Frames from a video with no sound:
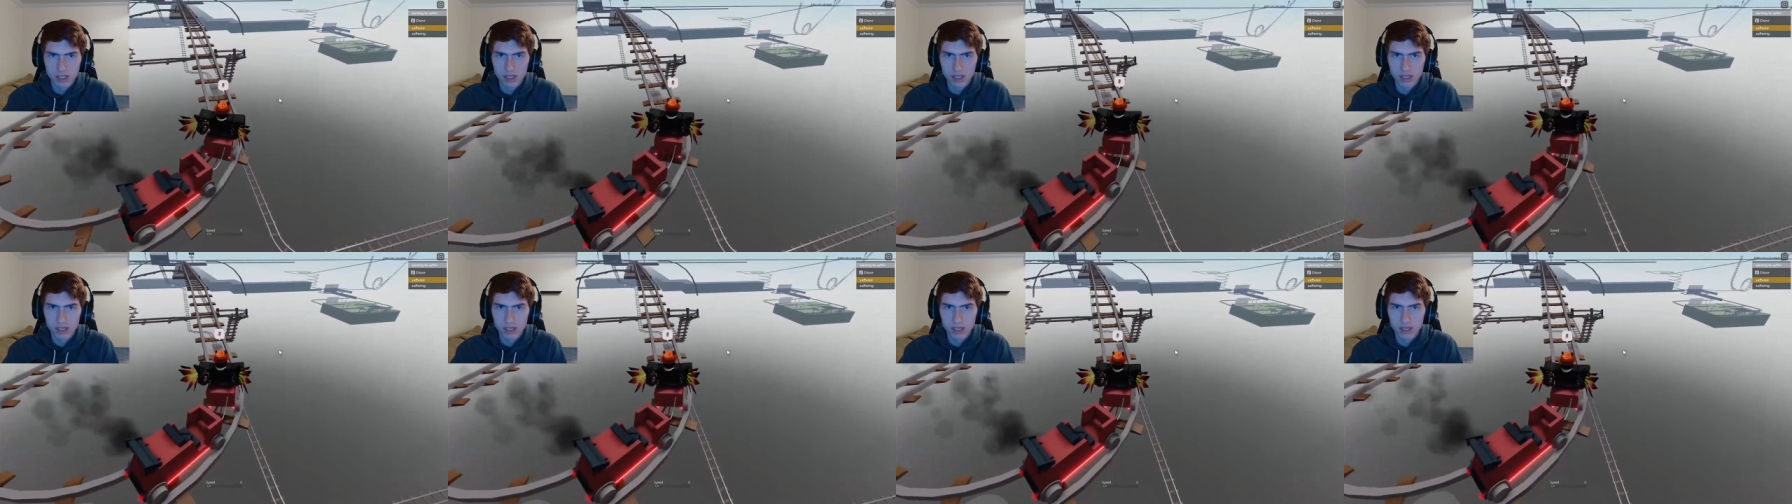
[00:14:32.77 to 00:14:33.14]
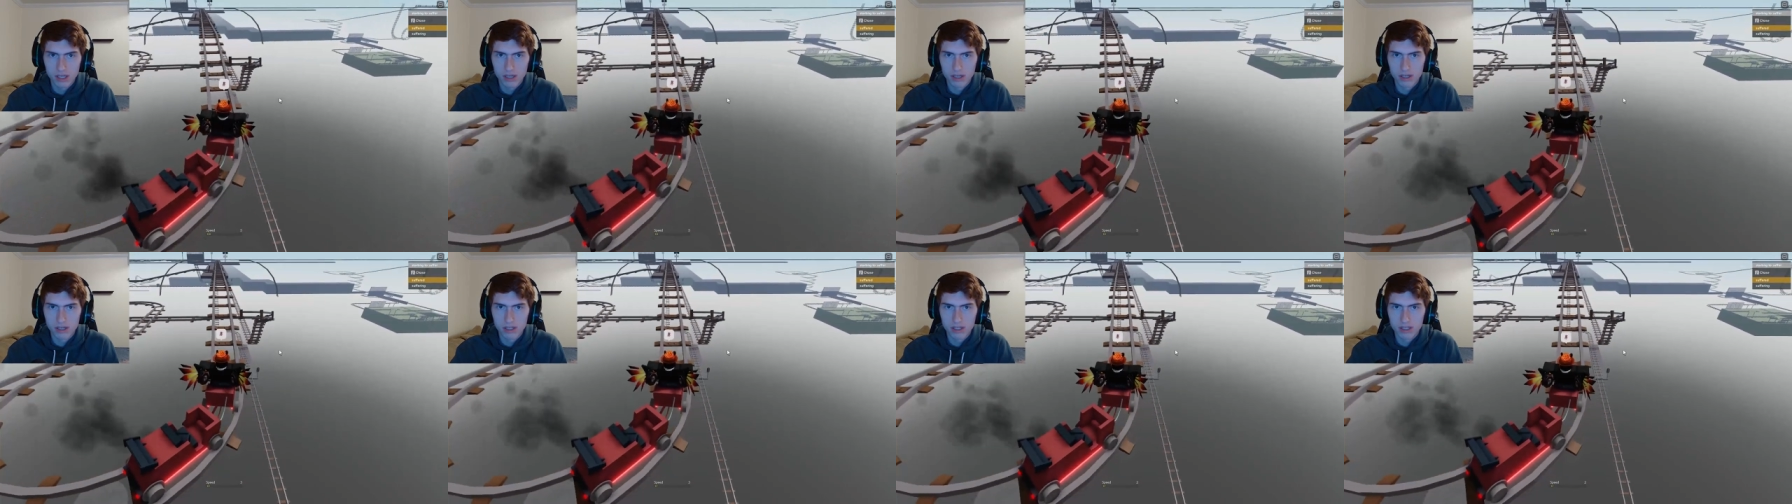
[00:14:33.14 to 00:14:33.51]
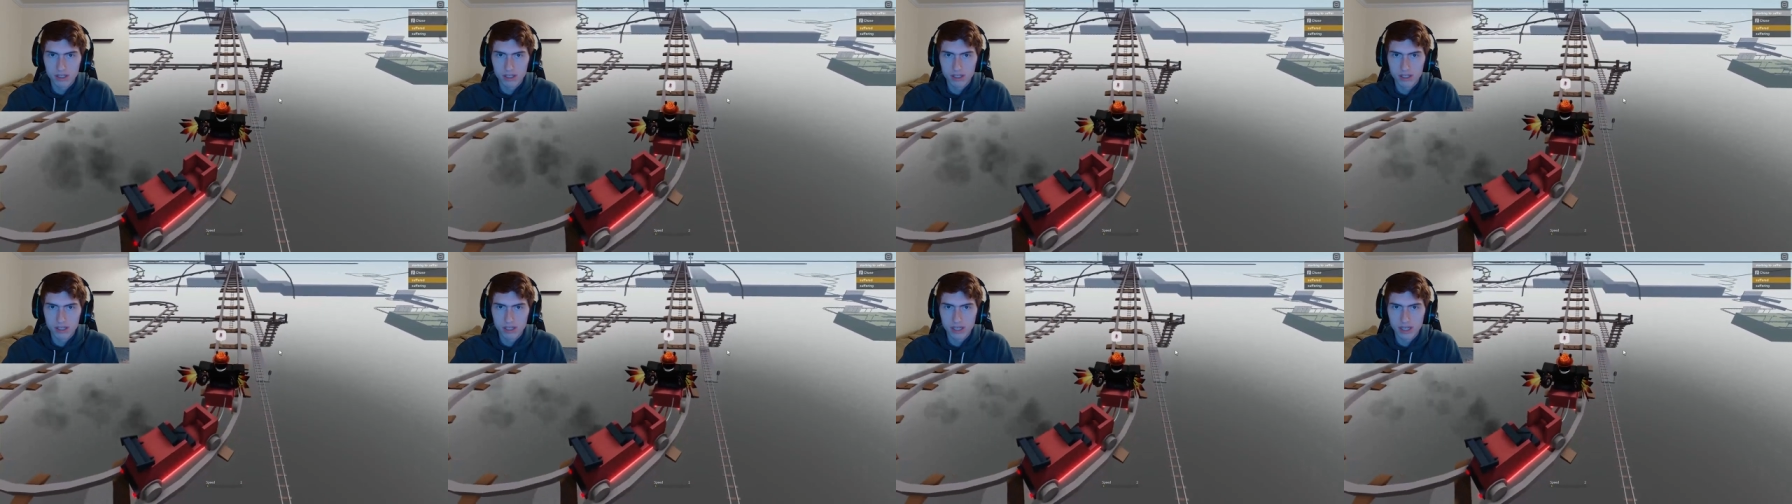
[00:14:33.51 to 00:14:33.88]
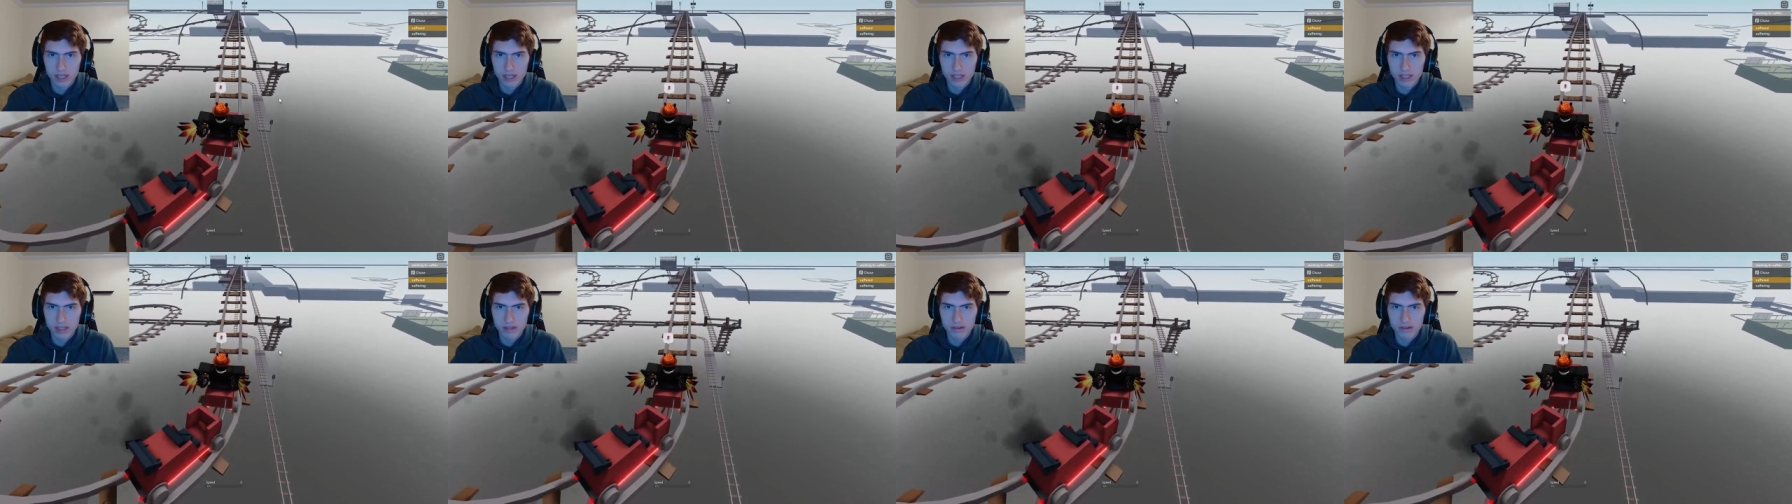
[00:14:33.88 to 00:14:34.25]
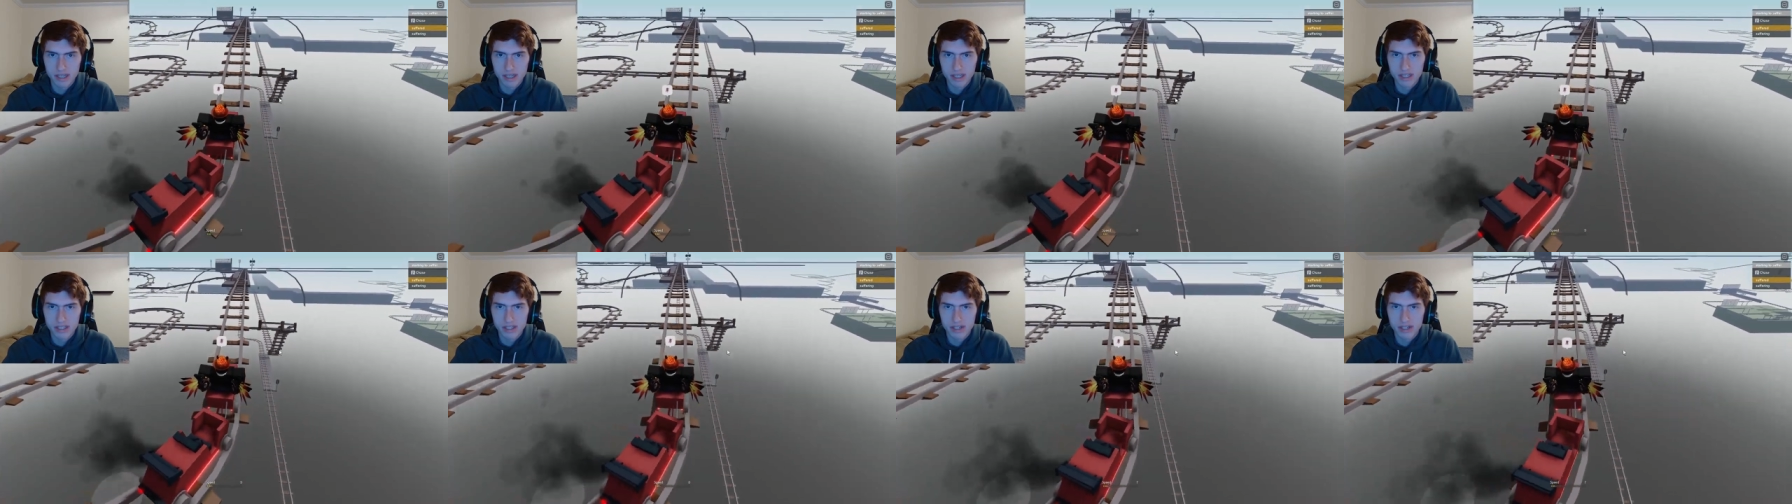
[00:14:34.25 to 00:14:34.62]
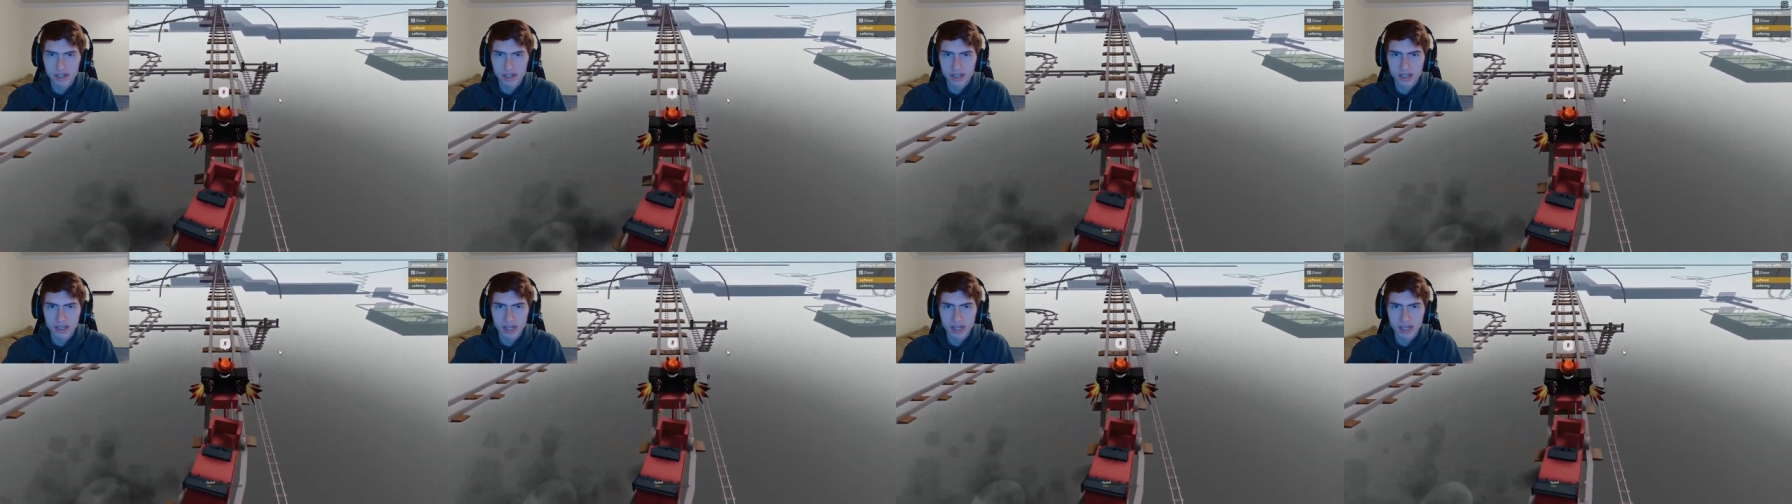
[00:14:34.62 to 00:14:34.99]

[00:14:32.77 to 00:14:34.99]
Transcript: Uh, did I get the right turn?